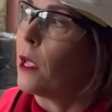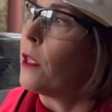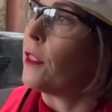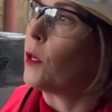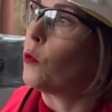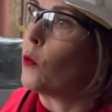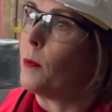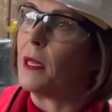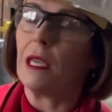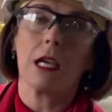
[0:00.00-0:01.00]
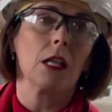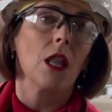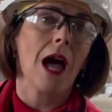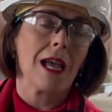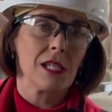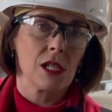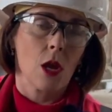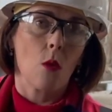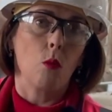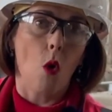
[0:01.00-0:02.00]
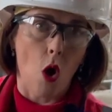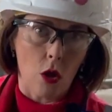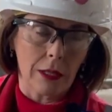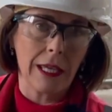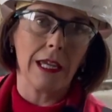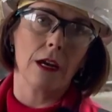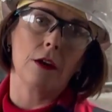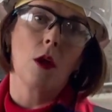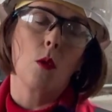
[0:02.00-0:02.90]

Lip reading: There will be glass wall here